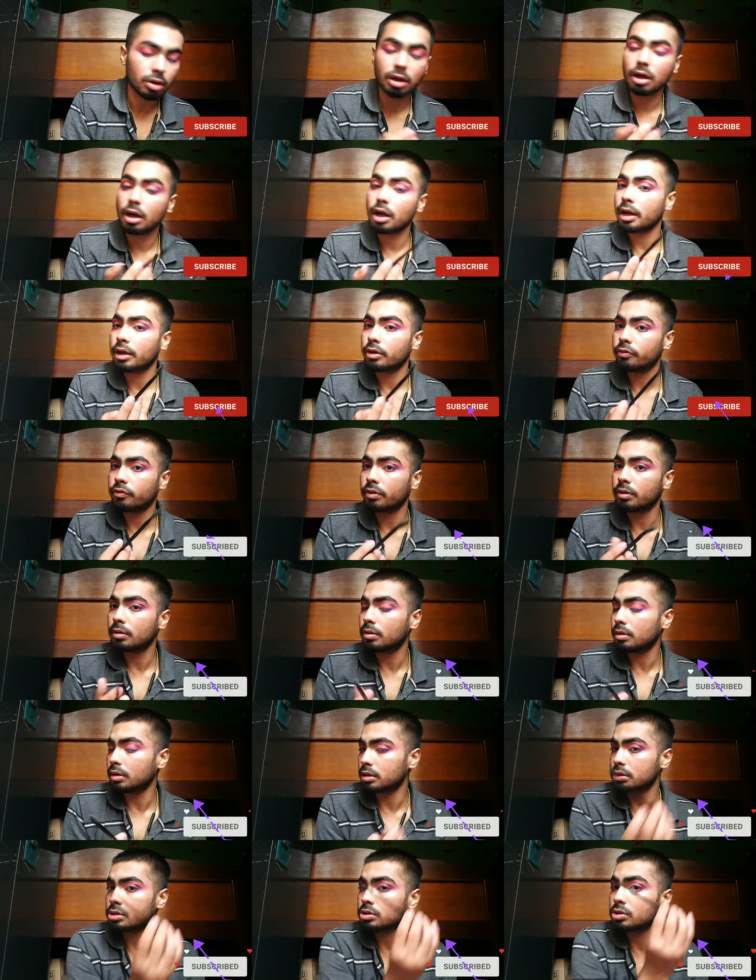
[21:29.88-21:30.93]
it's glossy
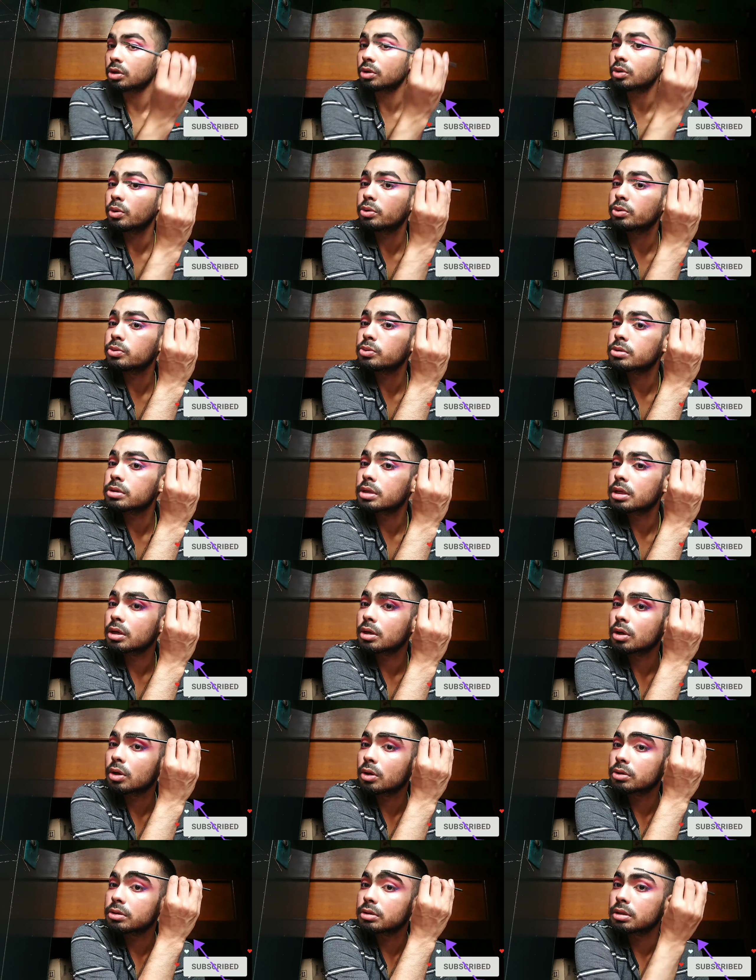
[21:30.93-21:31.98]
at first.
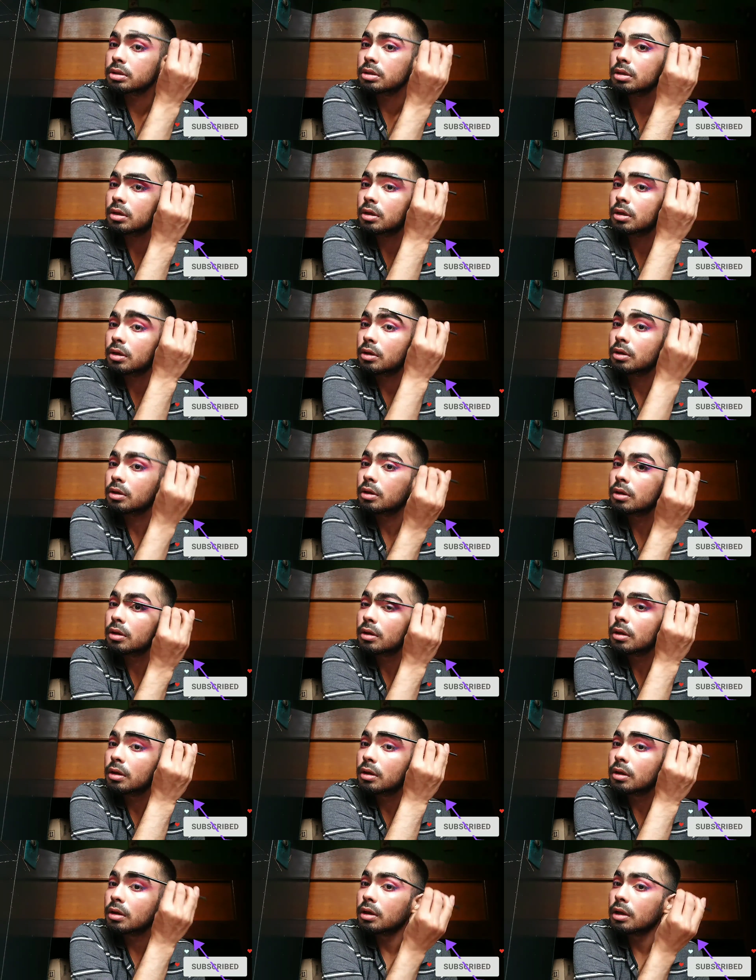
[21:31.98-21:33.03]
It's not going to
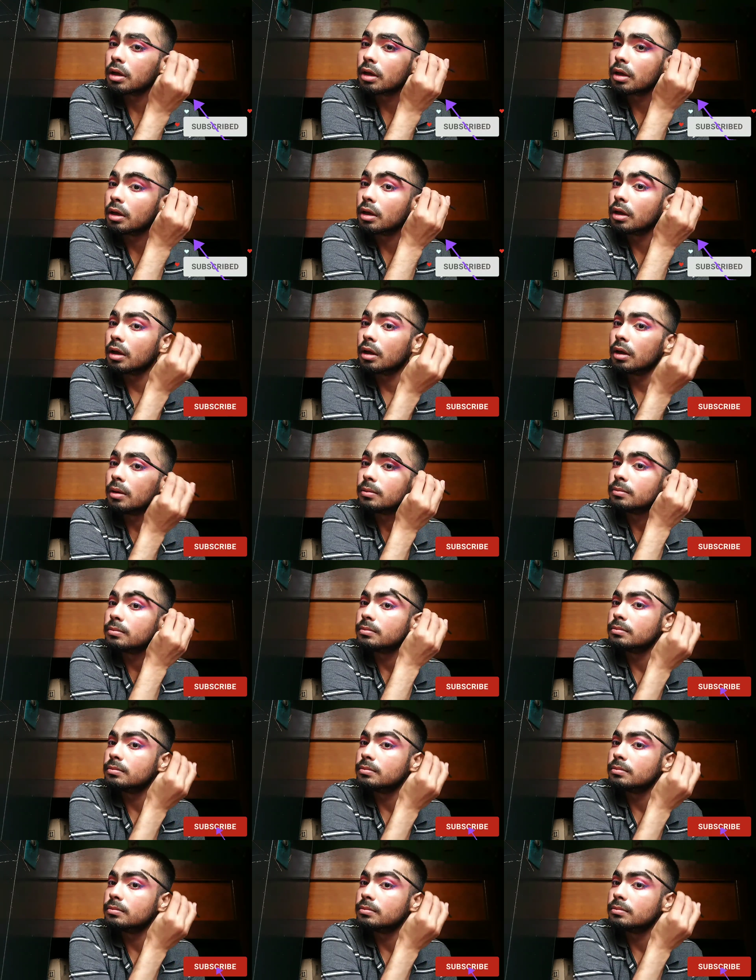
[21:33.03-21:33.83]
stay glossy.